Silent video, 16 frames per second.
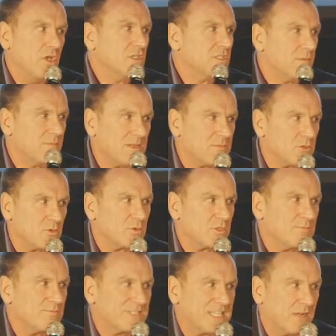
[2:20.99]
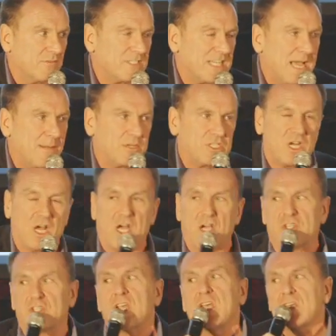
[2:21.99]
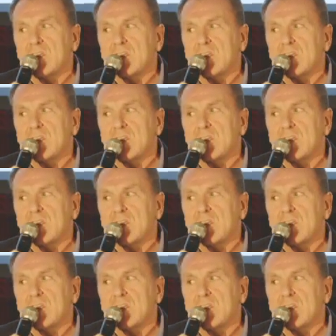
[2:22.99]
Sometimes it was self-sabotage.